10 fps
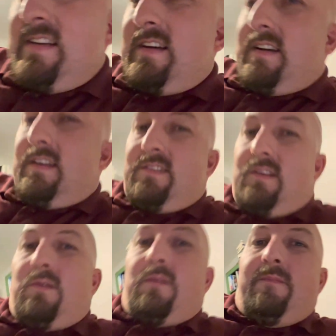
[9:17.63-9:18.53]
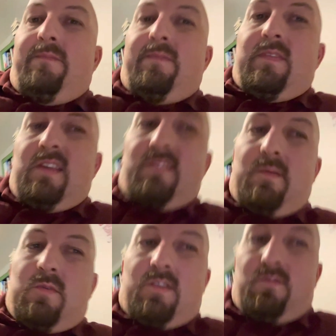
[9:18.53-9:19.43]
Uh, so he's
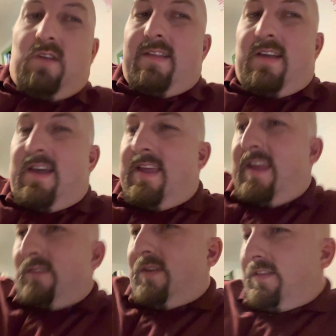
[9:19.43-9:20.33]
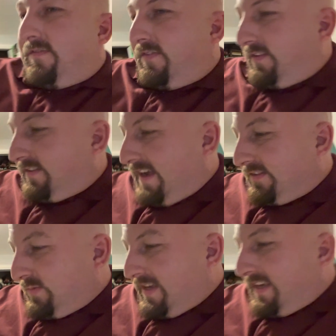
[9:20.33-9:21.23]
someone to ride the hot hand with for this
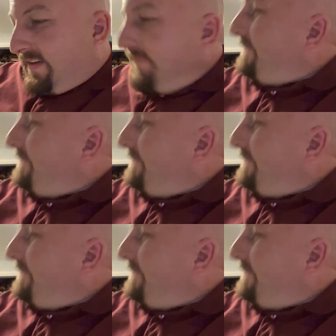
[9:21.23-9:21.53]
last week